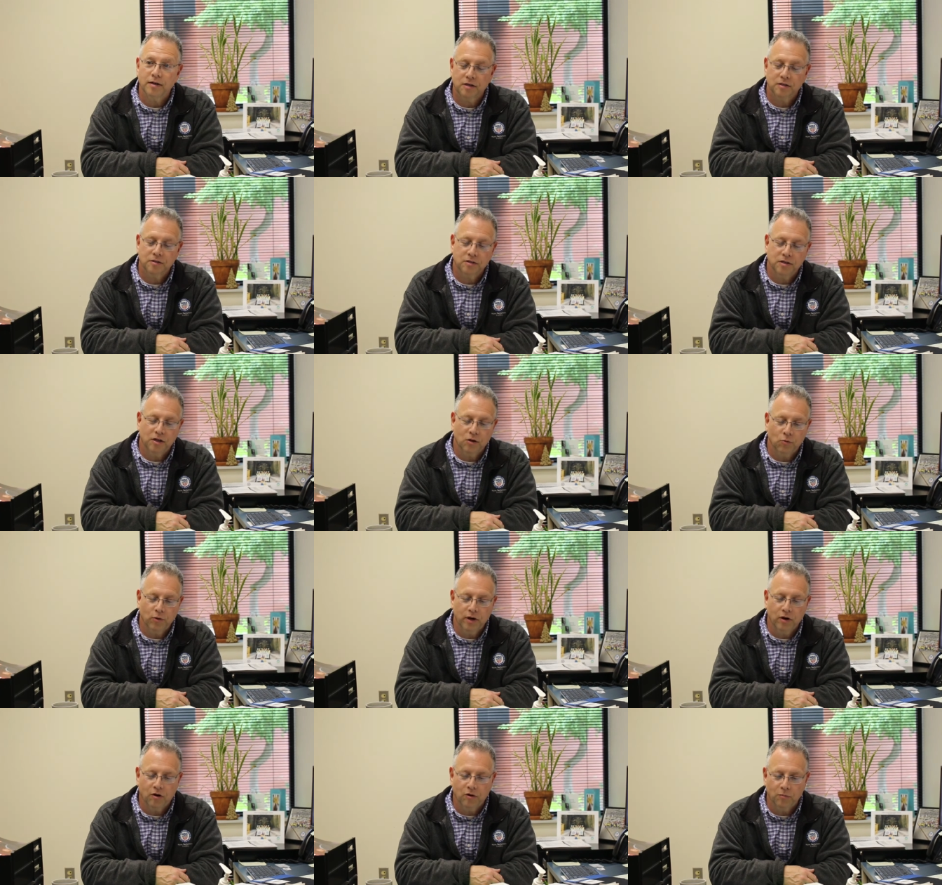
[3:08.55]
Because, you
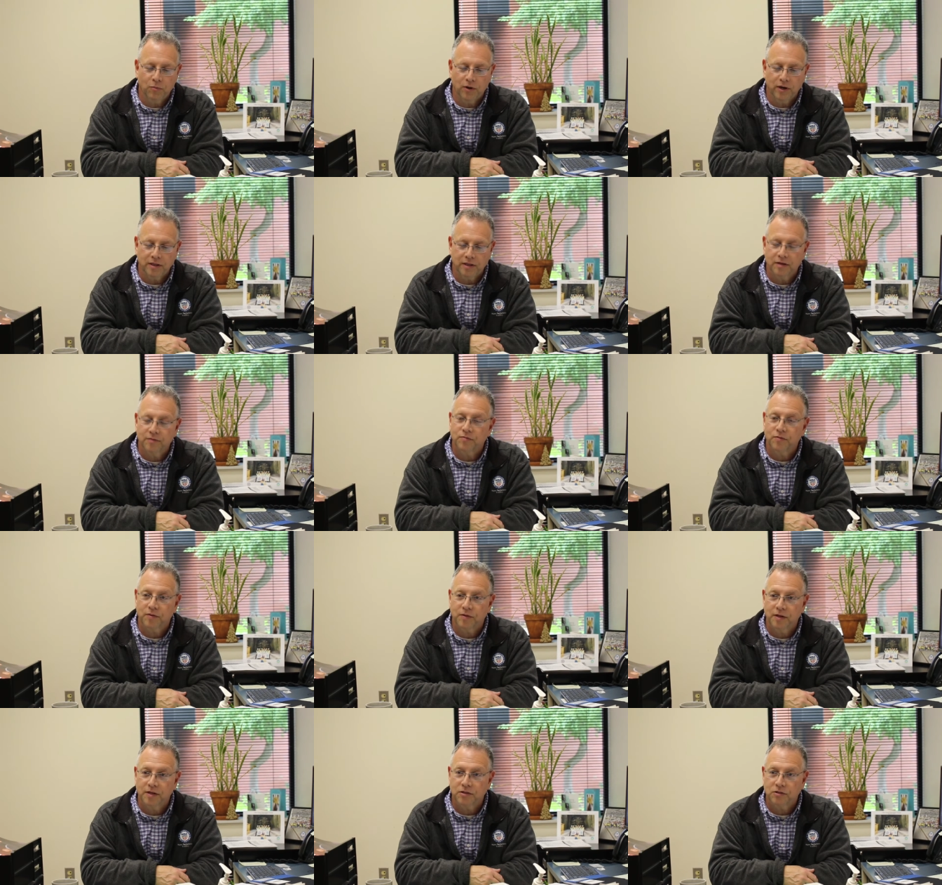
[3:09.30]
know, we all bring
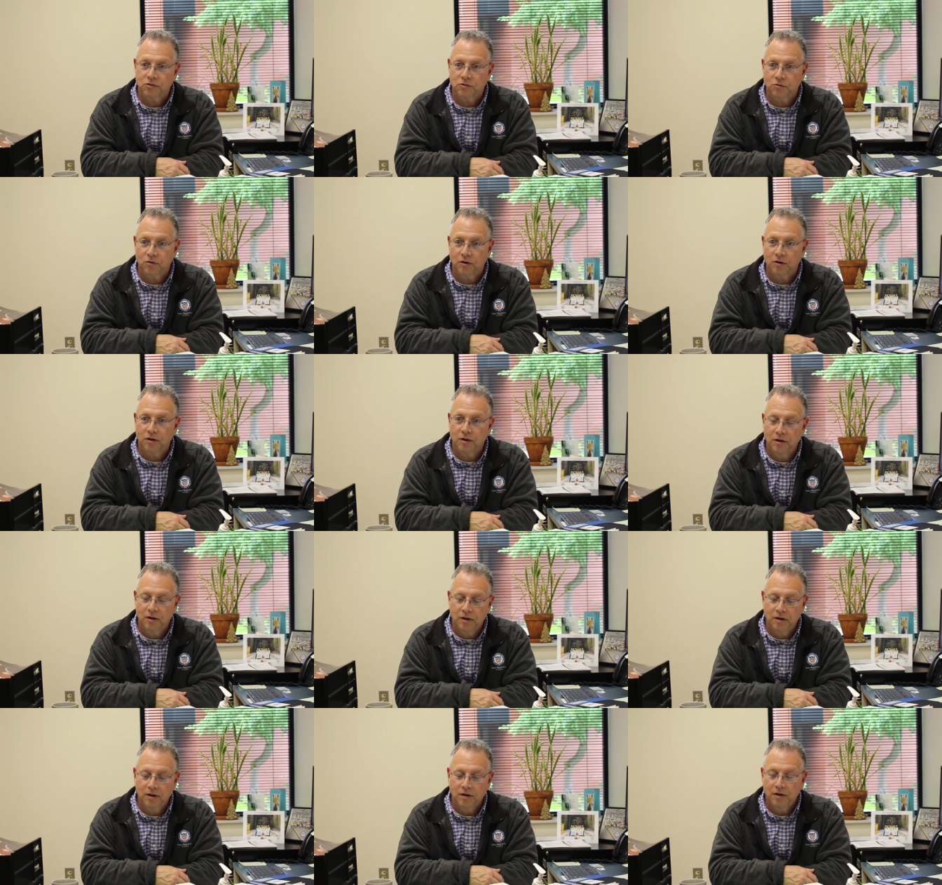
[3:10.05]
different things to our
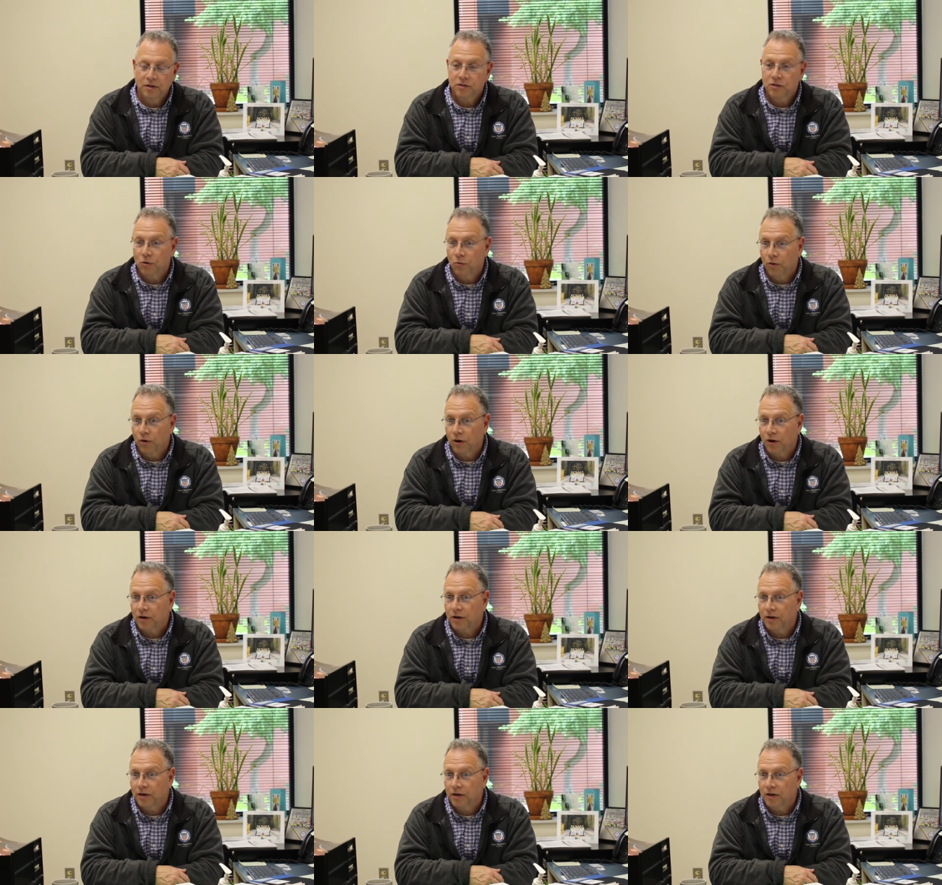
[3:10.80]
to
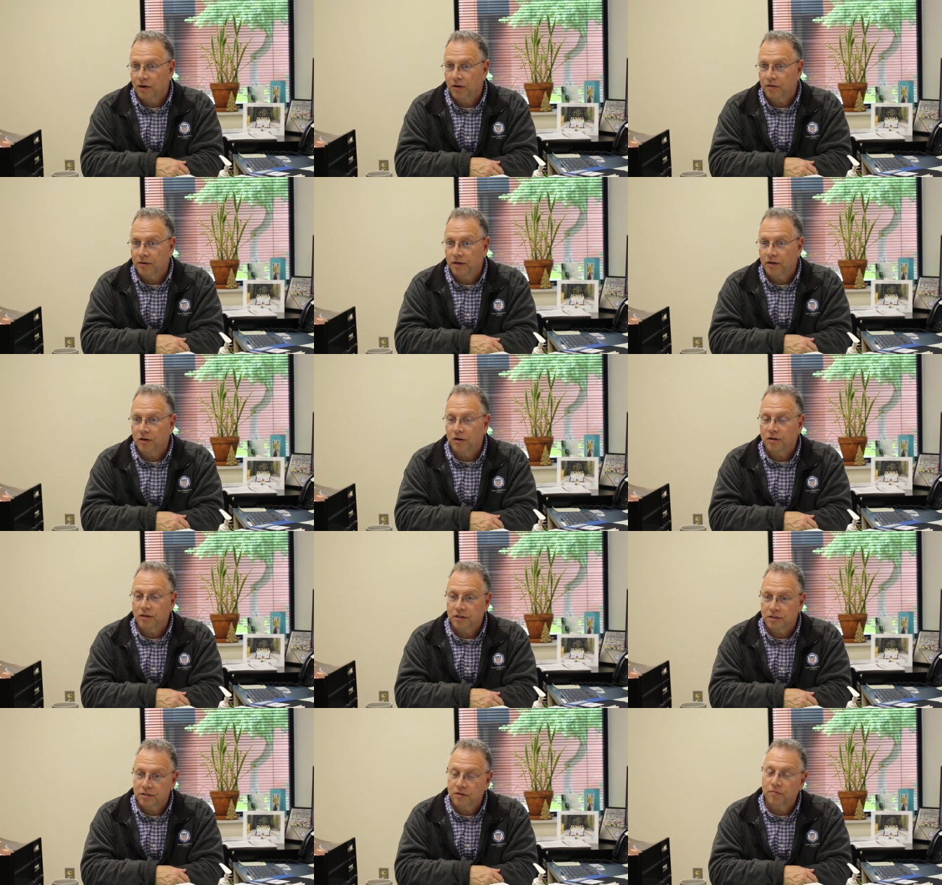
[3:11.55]
work, you know, that are,
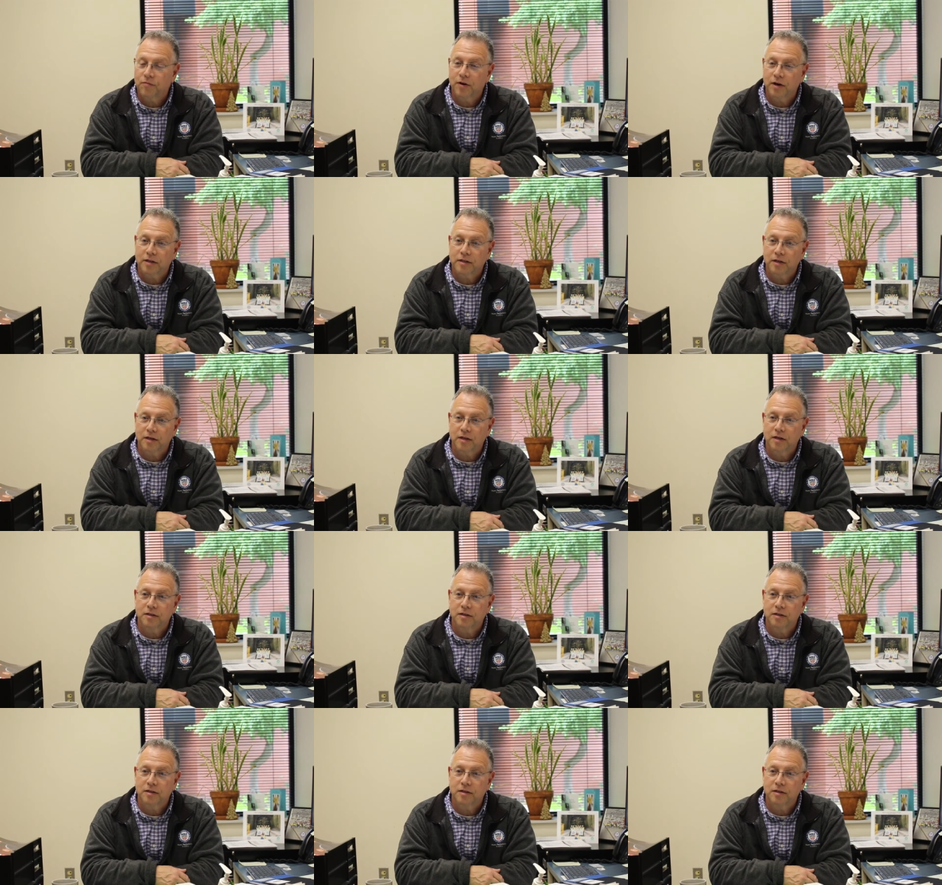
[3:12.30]
it's affecting